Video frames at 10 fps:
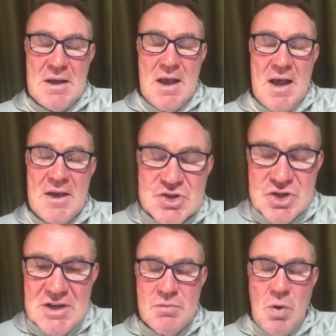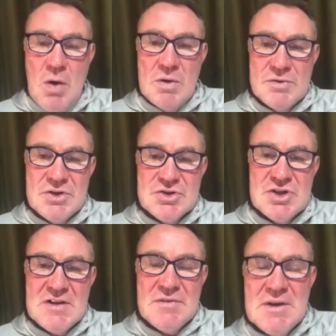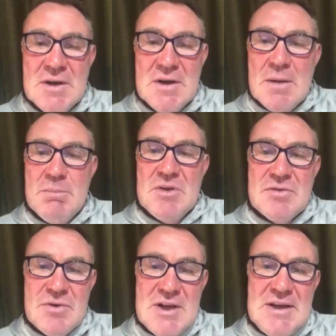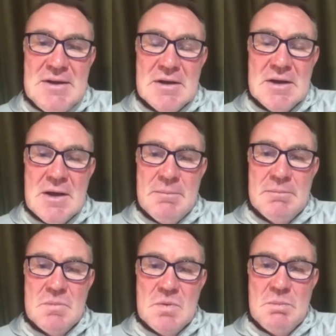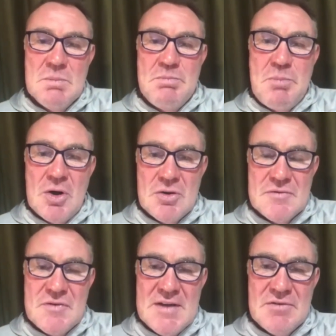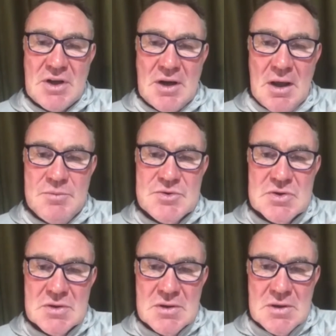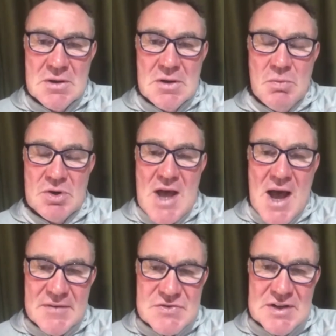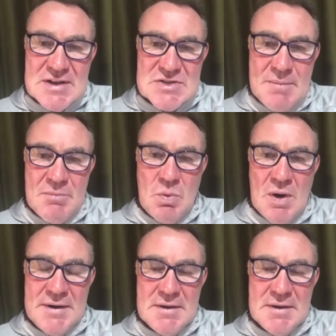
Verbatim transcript: I achieved what I wanted to achieve. My three boyhood favourite clubs were Cardiff City as number 1.